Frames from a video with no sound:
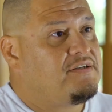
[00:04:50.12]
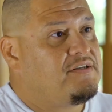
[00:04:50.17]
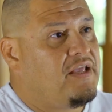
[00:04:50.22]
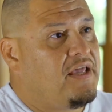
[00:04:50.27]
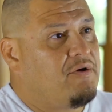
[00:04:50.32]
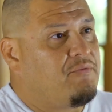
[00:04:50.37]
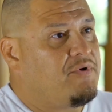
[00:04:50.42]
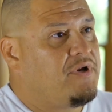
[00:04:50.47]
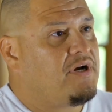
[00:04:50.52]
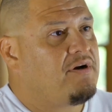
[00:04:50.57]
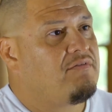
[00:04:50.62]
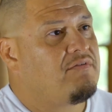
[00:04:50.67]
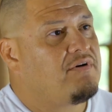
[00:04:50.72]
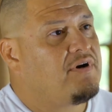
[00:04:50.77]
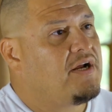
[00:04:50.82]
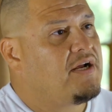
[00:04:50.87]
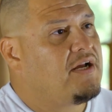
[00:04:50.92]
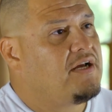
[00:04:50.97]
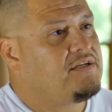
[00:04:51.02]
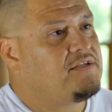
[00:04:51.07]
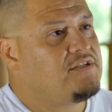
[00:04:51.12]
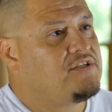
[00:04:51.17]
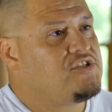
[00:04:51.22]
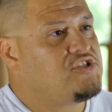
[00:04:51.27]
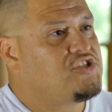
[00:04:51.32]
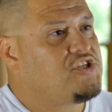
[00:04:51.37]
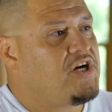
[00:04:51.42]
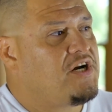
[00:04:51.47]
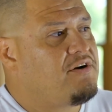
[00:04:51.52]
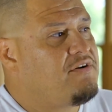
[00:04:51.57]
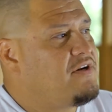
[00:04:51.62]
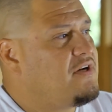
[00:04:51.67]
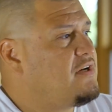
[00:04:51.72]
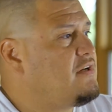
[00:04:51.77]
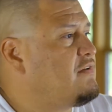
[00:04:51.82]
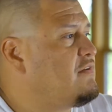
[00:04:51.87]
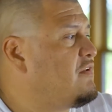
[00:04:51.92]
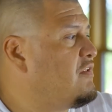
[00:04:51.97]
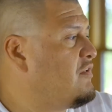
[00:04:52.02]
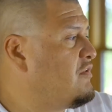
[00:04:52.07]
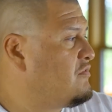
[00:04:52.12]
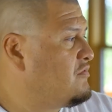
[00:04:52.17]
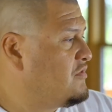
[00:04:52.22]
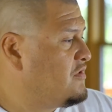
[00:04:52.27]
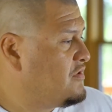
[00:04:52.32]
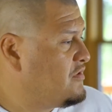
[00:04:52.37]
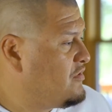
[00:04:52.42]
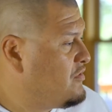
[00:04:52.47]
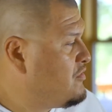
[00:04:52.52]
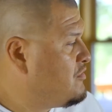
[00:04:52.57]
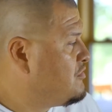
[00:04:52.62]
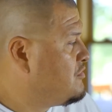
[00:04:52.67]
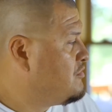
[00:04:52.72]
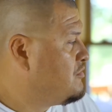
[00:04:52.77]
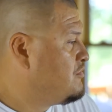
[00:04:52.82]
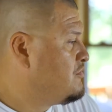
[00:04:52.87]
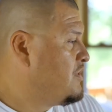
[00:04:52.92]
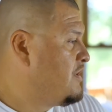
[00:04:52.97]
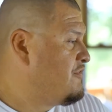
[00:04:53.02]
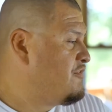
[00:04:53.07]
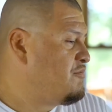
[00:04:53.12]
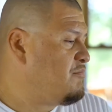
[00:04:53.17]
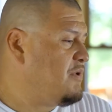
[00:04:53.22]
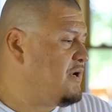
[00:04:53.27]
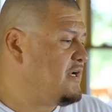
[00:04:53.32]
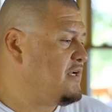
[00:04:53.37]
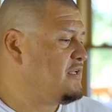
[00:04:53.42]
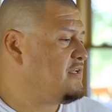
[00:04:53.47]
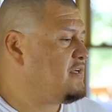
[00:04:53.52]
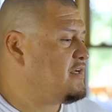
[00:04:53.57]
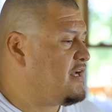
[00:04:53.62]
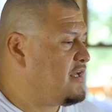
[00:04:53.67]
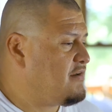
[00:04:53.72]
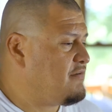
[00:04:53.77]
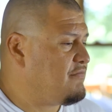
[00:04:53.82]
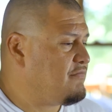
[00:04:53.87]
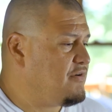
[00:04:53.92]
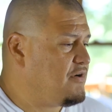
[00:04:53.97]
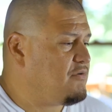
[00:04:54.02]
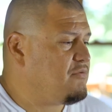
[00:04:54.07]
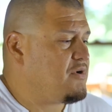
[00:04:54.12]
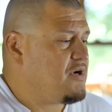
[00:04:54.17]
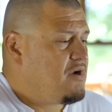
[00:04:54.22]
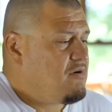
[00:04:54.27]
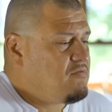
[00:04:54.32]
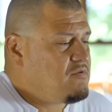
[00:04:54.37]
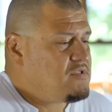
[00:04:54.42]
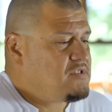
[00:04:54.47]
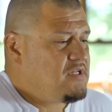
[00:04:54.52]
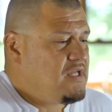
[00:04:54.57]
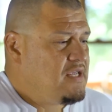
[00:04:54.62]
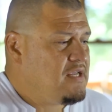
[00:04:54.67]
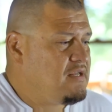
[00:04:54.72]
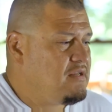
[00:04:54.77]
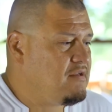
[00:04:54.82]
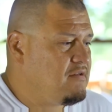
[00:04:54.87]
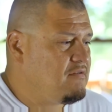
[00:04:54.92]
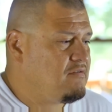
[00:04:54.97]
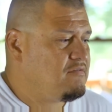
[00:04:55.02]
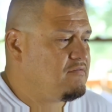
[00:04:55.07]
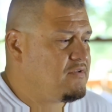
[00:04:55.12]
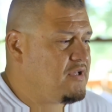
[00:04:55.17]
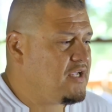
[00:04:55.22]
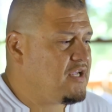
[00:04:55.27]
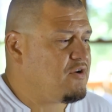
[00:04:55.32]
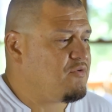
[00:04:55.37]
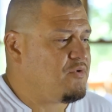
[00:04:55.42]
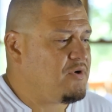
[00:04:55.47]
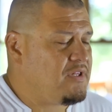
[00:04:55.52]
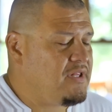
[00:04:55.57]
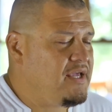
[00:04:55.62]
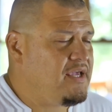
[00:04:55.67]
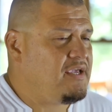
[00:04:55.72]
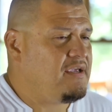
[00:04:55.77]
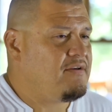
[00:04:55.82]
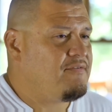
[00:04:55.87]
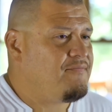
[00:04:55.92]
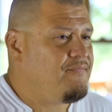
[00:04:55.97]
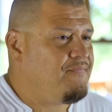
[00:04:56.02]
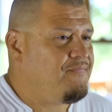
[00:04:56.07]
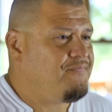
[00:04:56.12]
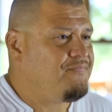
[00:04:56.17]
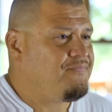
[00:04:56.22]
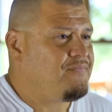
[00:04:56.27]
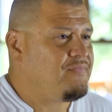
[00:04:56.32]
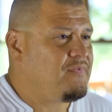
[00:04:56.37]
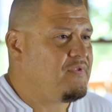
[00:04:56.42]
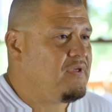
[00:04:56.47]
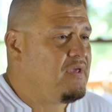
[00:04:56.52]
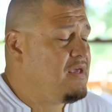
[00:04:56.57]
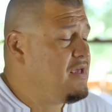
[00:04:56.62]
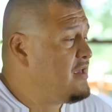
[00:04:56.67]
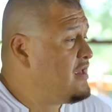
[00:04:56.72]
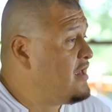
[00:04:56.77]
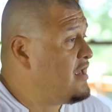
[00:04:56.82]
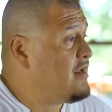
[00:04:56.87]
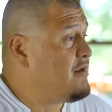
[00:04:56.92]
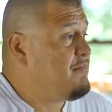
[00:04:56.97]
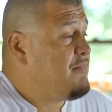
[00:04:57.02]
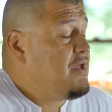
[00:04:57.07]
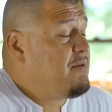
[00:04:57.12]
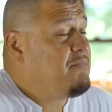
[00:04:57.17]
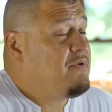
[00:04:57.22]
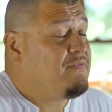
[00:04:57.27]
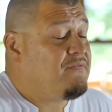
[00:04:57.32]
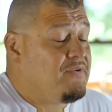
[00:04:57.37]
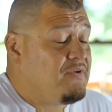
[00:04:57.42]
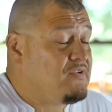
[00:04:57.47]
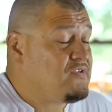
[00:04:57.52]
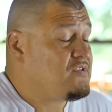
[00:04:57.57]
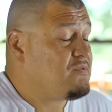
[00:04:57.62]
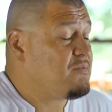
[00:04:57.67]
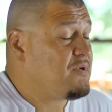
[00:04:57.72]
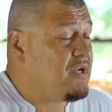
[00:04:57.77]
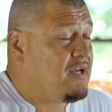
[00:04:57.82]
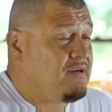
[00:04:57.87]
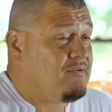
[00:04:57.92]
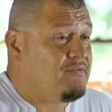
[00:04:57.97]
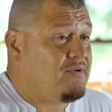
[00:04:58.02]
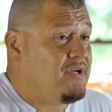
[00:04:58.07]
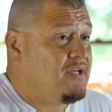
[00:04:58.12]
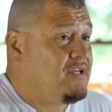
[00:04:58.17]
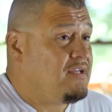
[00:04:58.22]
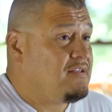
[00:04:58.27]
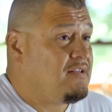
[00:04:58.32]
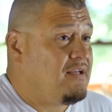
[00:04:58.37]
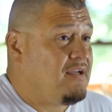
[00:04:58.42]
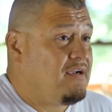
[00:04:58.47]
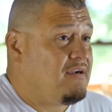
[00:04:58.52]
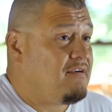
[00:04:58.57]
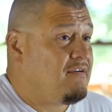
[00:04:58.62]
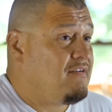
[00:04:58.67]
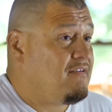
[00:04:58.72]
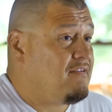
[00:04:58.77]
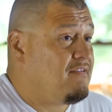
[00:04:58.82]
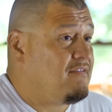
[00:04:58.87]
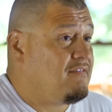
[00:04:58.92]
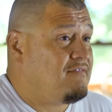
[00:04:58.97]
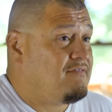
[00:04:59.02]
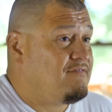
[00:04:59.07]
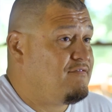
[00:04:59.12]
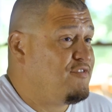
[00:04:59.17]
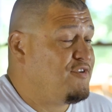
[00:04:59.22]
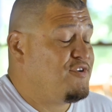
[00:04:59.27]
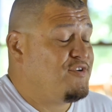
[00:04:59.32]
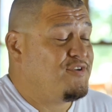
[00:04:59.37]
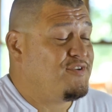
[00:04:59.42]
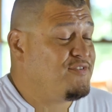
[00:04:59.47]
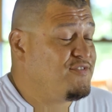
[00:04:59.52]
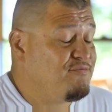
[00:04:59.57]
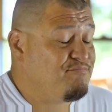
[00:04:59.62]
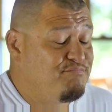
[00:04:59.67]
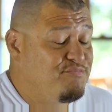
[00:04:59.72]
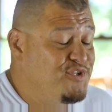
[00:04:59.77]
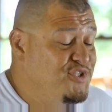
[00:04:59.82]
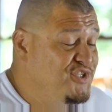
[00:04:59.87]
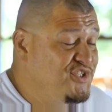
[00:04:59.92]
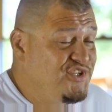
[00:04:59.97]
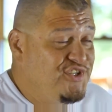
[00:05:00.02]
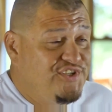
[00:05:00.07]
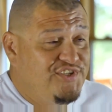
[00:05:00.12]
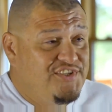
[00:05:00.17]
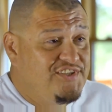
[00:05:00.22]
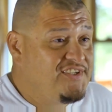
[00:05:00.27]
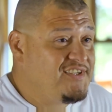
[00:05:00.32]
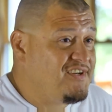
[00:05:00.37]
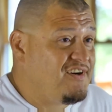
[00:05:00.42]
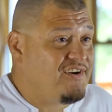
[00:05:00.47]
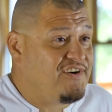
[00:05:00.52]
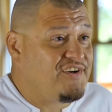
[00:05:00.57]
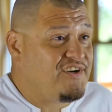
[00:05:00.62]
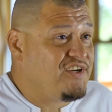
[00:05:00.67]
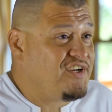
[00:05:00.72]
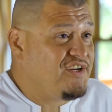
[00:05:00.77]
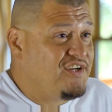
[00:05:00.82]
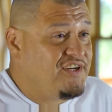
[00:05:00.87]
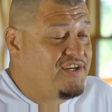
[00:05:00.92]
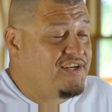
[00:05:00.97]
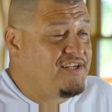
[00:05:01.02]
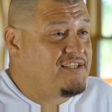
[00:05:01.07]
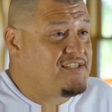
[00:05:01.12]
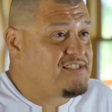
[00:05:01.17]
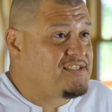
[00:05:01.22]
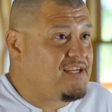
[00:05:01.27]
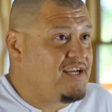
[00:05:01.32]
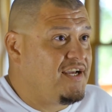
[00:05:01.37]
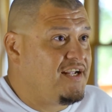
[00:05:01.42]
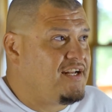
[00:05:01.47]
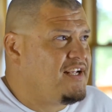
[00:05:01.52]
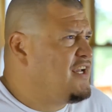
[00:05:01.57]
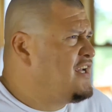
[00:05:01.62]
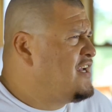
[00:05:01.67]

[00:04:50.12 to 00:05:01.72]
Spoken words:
And whenever I got done sharing, everybody kind of felt what I was saying, they can relate. And it made me feel some kind of way, like all mushy, all good inside.